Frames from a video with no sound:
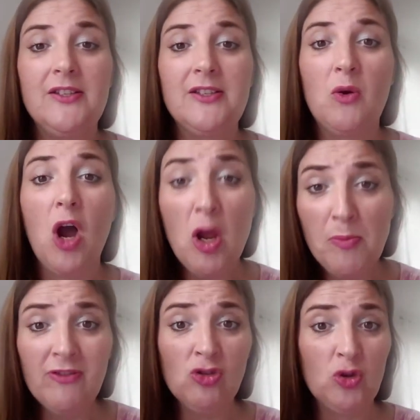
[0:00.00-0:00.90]
So I
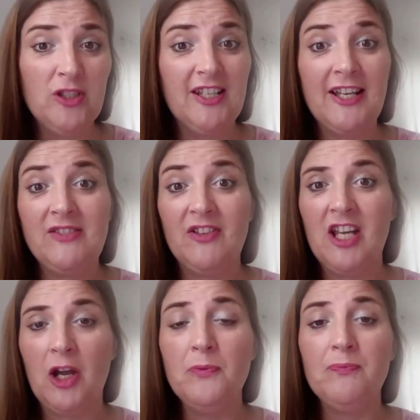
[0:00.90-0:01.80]
hope you've enjoyed today's
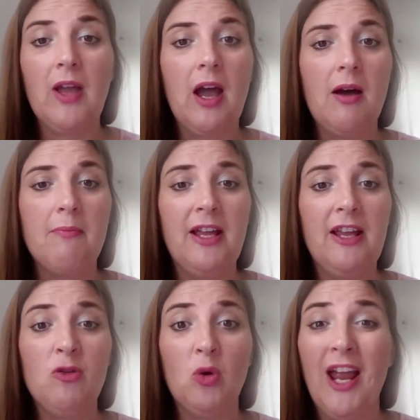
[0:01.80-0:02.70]
video,
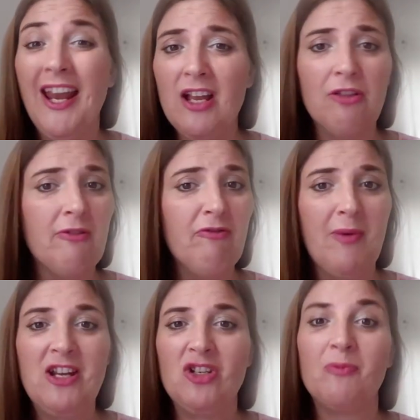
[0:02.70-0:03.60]
but if you want any other
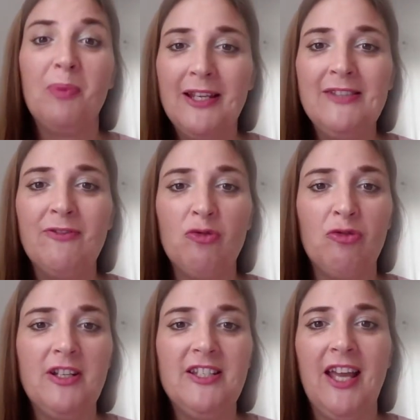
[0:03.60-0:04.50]
information, please feel
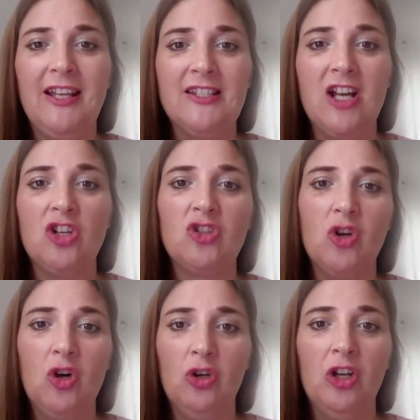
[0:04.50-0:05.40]
free to get in
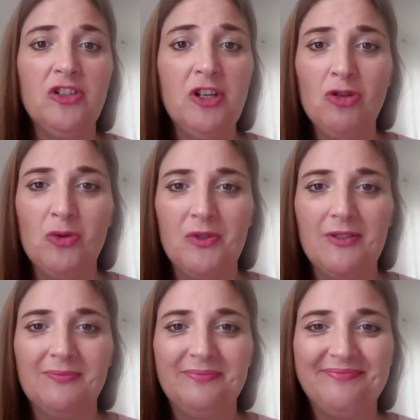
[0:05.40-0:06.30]
touch on our
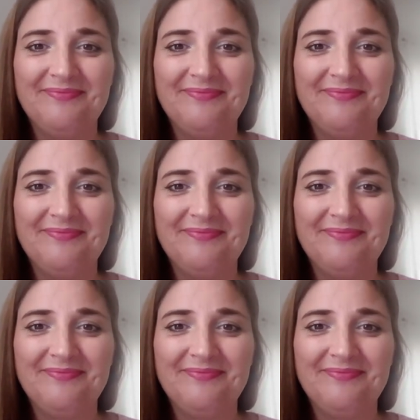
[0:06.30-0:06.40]
socials.